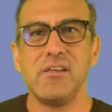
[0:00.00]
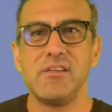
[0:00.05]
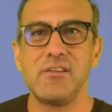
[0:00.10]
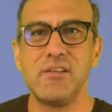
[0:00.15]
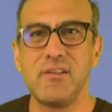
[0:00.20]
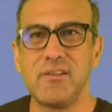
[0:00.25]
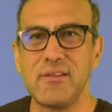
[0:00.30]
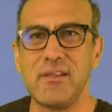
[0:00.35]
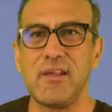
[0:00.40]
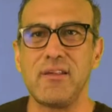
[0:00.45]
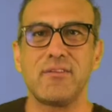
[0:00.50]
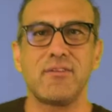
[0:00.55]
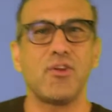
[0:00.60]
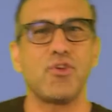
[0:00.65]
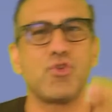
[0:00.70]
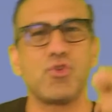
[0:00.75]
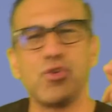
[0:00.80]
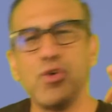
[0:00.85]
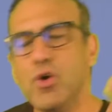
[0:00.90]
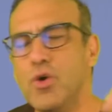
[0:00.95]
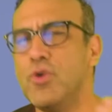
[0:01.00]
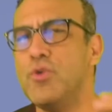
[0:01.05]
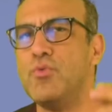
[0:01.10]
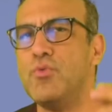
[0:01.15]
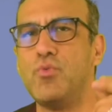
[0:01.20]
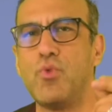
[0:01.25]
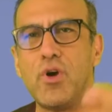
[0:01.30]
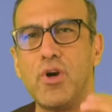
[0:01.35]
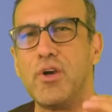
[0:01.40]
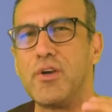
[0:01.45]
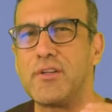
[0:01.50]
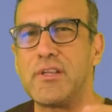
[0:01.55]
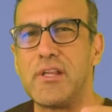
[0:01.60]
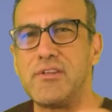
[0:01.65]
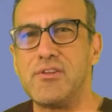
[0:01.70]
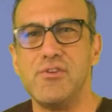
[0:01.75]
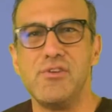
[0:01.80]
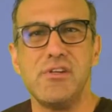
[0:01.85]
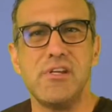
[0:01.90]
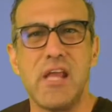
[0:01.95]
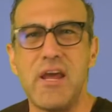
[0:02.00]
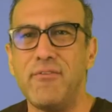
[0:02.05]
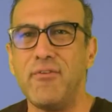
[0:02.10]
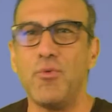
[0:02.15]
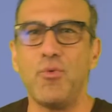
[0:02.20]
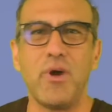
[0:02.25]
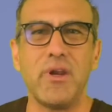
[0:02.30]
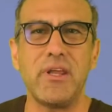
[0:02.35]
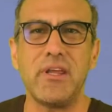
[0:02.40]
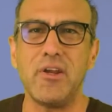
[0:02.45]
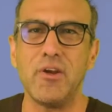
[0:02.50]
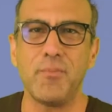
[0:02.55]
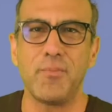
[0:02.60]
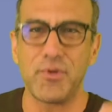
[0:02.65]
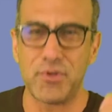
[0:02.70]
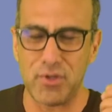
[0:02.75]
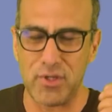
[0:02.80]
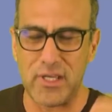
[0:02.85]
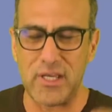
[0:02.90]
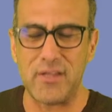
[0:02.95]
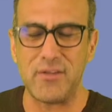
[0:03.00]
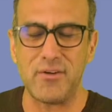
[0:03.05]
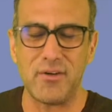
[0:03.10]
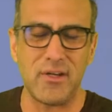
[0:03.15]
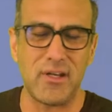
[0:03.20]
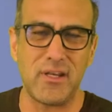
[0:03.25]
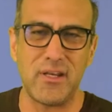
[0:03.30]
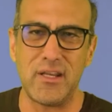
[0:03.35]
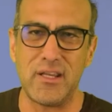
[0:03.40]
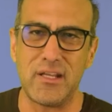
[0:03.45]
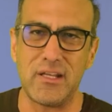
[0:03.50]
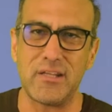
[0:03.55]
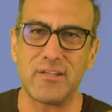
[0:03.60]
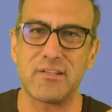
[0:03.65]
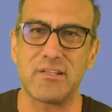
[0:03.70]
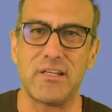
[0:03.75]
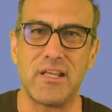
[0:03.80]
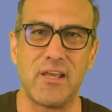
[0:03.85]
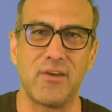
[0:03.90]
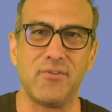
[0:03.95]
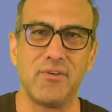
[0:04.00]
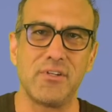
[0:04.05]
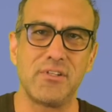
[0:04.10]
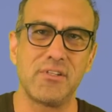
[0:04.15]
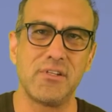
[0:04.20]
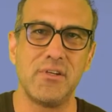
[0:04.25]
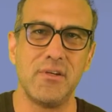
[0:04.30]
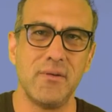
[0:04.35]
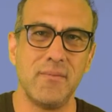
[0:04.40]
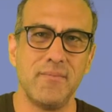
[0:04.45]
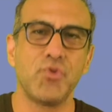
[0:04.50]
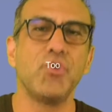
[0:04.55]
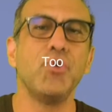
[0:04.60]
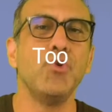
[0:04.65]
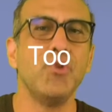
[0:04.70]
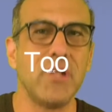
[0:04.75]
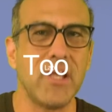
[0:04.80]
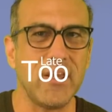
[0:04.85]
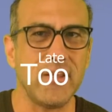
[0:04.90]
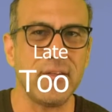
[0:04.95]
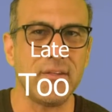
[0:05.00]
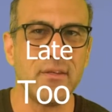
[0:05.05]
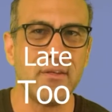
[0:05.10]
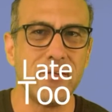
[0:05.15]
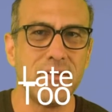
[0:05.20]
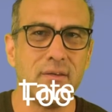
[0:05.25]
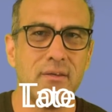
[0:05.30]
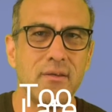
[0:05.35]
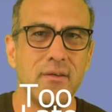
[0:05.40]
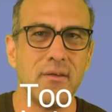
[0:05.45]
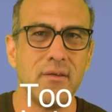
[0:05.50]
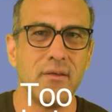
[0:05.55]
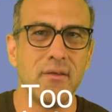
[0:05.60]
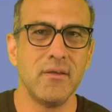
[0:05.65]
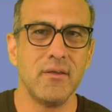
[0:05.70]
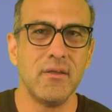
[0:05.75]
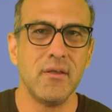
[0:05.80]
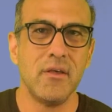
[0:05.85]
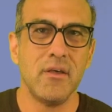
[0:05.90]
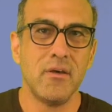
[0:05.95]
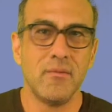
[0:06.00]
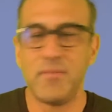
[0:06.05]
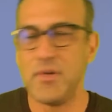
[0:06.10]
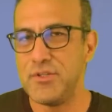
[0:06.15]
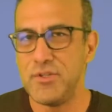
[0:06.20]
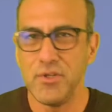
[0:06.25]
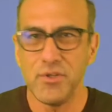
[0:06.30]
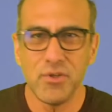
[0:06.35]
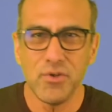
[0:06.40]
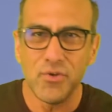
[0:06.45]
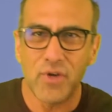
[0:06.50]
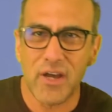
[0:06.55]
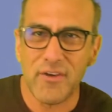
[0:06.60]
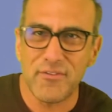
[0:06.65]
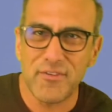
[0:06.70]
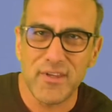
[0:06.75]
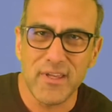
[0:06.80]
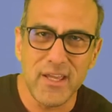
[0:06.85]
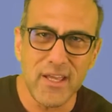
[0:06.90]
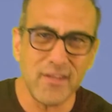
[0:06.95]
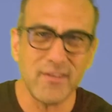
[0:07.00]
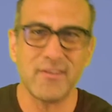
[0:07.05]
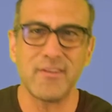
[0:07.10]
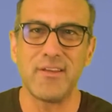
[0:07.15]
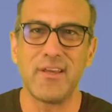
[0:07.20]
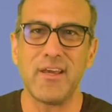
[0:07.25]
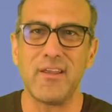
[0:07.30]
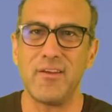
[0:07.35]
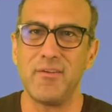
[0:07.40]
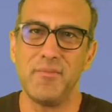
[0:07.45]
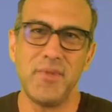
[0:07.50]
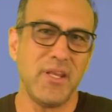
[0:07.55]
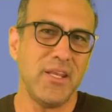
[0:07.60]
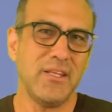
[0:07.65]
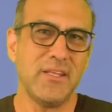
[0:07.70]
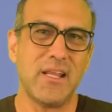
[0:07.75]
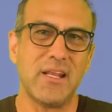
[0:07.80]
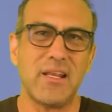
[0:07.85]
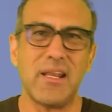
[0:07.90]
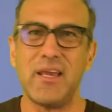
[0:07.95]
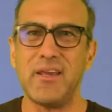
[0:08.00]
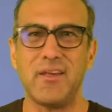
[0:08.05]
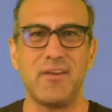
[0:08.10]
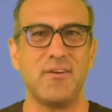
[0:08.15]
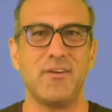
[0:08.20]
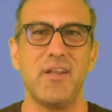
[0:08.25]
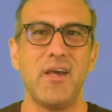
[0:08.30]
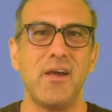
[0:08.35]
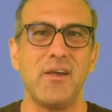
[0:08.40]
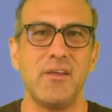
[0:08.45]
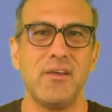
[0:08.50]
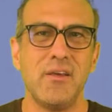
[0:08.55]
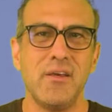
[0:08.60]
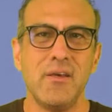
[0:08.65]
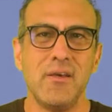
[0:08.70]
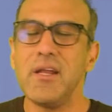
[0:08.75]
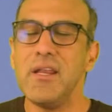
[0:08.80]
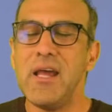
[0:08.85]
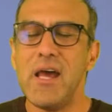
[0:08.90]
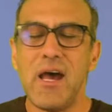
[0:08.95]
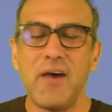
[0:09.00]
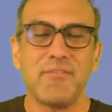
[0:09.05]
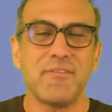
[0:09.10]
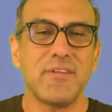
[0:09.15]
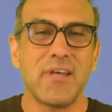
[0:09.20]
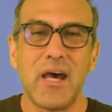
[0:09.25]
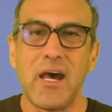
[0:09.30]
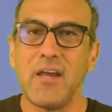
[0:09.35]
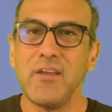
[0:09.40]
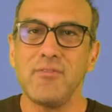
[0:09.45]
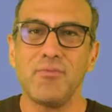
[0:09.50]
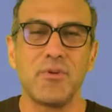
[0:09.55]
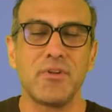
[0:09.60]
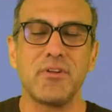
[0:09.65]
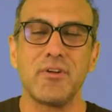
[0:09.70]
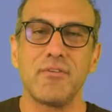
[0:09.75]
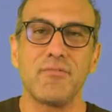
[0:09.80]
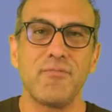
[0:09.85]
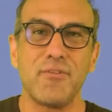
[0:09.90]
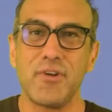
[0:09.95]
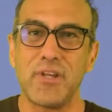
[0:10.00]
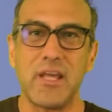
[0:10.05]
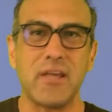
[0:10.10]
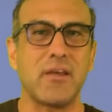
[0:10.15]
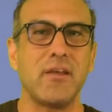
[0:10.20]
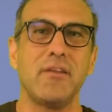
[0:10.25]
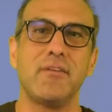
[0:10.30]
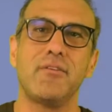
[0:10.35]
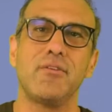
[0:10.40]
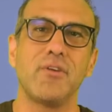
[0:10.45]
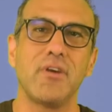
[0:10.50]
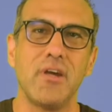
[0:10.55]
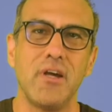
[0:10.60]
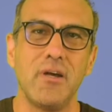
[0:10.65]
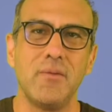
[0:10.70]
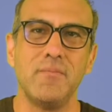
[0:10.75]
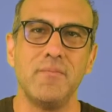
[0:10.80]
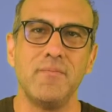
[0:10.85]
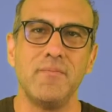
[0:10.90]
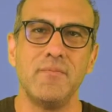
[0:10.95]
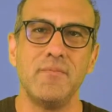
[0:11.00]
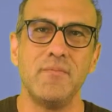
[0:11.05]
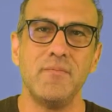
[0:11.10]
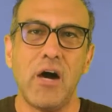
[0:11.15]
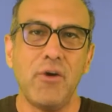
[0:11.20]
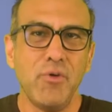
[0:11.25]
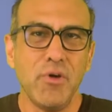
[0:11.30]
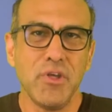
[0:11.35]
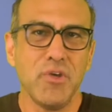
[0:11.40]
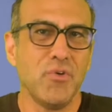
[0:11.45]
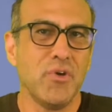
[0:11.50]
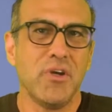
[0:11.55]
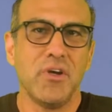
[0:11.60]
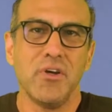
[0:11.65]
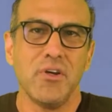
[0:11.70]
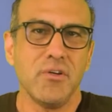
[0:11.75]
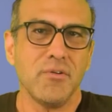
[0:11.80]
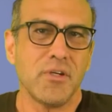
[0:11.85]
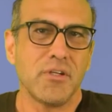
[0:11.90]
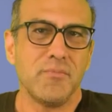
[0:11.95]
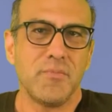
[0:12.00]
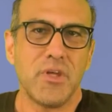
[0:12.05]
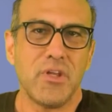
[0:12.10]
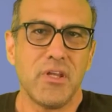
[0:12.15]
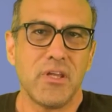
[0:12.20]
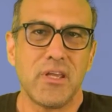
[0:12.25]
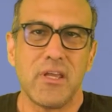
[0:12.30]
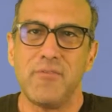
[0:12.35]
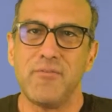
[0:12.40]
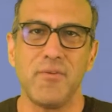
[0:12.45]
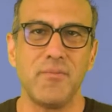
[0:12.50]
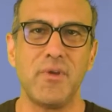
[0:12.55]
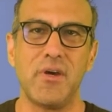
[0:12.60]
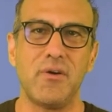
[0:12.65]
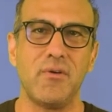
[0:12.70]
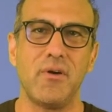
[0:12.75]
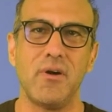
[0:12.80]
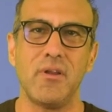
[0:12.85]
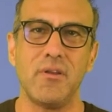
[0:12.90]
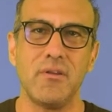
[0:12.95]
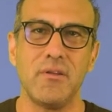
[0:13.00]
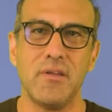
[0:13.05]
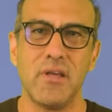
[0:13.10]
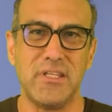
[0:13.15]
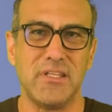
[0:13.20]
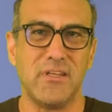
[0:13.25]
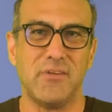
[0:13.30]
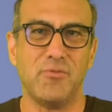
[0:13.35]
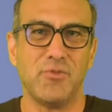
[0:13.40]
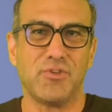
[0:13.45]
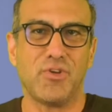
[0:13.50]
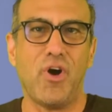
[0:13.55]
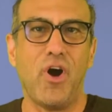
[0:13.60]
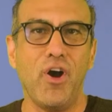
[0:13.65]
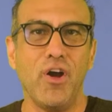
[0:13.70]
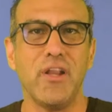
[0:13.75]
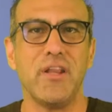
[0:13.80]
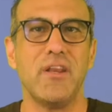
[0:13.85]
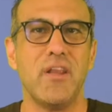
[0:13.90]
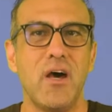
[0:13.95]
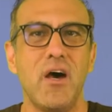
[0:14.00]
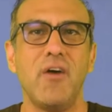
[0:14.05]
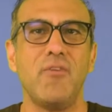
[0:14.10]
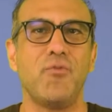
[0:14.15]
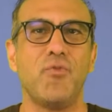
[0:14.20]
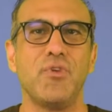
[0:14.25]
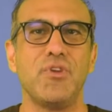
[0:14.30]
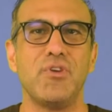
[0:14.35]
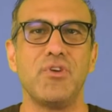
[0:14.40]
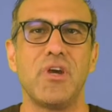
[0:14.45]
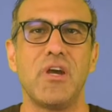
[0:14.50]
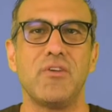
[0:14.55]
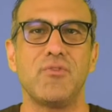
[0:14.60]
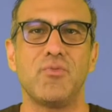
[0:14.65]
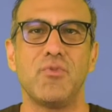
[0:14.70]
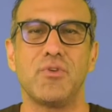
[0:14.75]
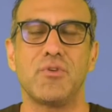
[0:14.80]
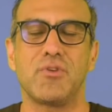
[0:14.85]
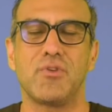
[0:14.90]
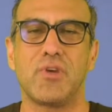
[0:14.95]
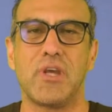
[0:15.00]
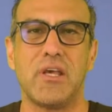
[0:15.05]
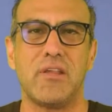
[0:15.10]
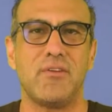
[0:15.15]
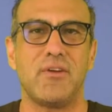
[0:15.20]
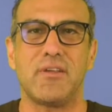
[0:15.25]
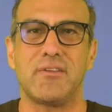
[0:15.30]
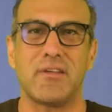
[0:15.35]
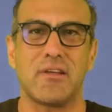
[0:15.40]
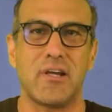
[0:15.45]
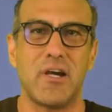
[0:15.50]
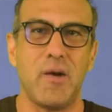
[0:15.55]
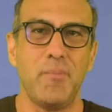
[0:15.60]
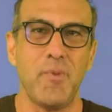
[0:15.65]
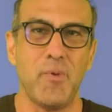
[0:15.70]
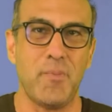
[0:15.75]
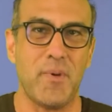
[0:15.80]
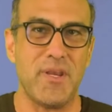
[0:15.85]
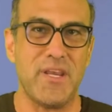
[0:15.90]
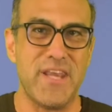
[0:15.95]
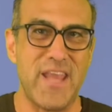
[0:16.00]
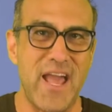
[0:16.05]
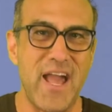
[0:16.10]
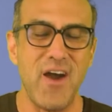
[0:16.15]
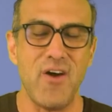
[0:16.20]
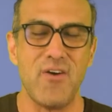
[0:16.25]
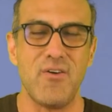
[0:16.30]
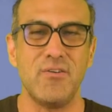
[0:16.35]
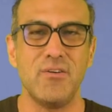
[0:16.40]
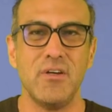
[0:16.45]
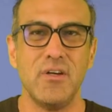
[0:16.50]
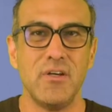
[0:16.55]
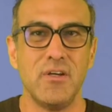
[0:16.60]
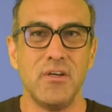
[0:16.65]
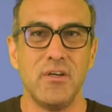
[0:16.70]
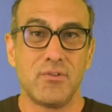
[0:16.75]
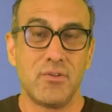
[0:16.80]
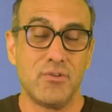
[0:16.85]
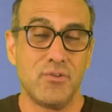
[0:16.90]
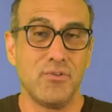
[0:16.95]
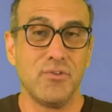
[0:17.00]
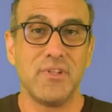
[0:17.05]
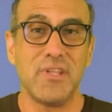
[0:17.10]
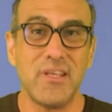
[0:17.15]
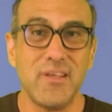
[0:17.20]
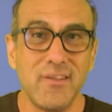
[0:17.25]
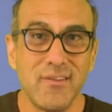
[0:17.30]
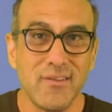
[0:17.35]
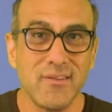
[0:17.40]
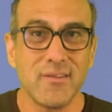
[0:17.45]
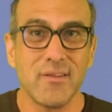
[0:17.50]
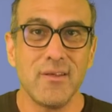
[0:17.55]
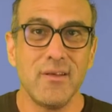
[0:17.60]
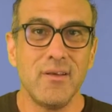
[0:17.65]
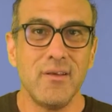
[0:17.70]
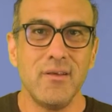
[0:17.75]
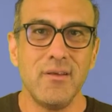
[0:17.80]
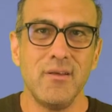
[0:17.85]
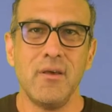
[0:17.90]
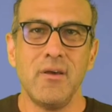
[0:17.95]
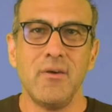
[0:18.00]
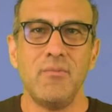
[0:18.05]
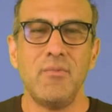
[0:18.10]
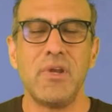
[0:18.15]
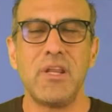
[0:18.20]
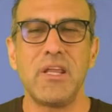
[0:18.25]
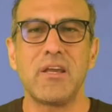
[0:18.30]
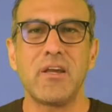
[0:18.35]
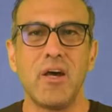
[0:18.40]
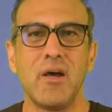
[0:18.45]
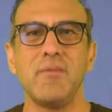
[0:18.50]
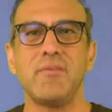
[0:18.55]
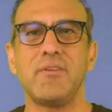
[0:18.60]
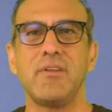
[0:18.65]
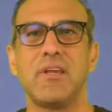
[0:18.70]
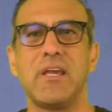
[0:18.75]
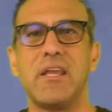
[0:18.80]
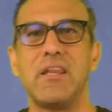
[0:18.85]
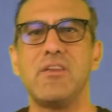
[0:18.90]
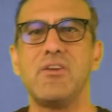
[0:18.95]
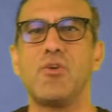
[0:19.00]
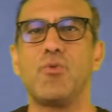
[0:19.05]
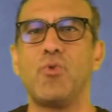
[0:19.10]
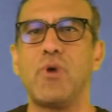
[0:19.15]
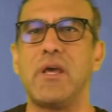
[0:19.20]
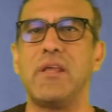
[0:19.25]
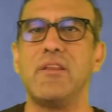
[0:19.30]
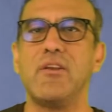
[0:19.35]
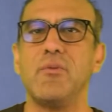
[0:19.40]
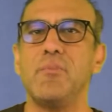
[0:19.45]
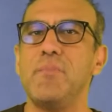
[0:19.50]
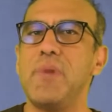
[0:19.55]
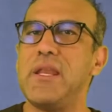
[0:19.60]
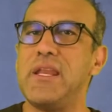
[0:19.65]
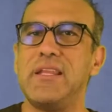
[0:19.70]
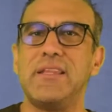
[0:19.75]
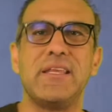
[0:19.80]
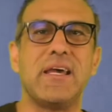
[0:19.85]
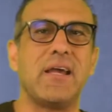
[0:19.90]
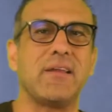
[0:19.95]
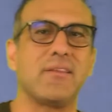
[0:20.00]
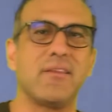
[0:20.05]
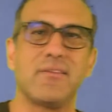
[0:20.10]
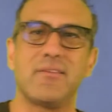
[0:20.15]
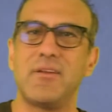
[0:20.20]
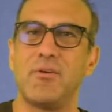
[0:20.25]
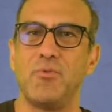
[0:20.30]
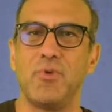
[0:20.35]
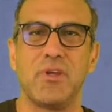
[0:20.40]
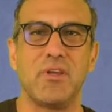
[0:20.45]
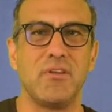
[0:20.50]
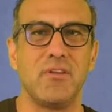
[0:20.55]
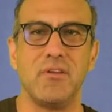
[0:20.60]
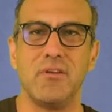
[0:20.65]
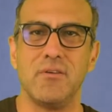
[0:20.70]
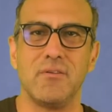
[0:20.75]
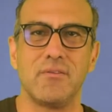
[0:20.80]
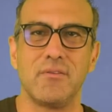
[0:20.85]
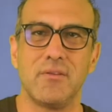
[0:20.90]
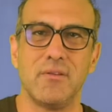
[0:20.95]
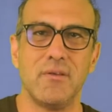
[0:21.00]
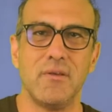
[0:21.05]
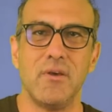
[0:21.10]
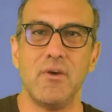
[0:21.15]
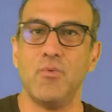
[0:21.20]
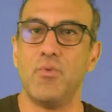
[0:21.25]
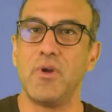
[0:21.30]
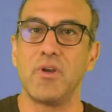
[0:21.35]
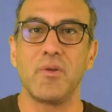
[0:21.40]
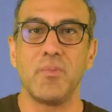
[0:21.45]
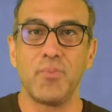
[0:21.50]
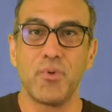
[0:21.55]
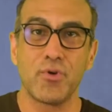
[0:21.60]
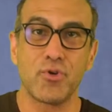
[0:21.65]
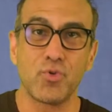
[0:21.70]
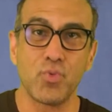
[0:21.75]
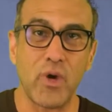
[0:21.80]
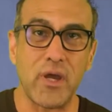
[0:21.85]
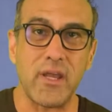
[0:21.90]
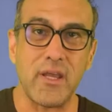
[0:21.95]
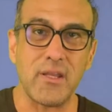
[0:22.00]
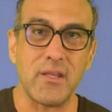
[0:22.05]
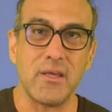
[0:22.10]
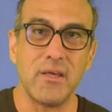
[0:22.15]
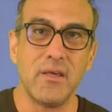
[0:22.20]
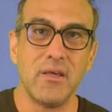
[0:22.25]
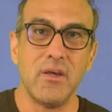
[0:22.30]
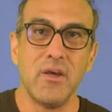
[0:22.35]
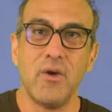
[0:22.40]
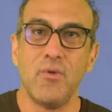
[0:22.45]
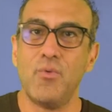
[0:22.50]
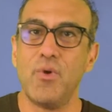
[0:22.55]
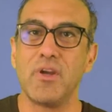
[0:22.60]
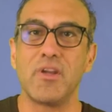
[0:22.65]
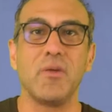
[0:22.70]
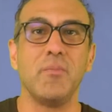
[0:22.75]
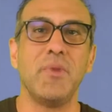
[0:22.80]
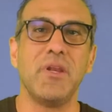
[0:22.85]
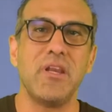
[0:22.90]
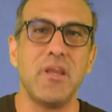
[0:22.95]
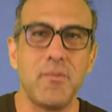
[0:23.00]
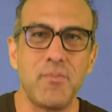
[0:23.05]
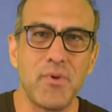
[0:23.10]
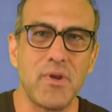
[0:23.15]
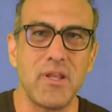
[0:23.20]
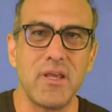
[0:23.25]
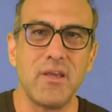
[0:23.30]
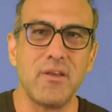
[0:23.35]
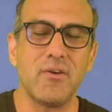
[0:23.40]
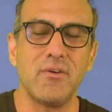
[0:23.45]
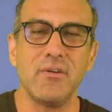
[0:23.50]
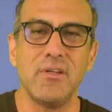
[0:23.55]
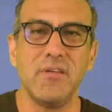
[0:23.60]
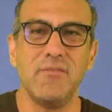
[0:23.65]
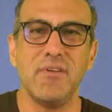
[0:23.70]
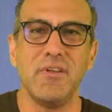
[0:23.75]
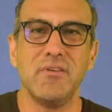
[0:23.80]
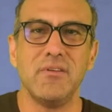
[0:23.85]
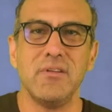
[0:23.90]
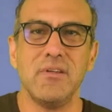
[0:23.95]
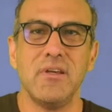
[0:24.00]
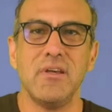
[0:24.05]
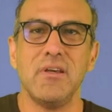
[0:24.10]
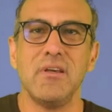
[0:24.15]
she says the two words that you never want to hear put together in an English language: too late. But you two have kids together, meaning that, like it or not, you're gonna have ties with her for decades to come. How will you and her communicate from now on? I mean, it was hard enough when you guys were together as a couple, but now, to do this? When it comes to getting your way, there are many tactics that we can use. One can persuade, one can manipulate, or even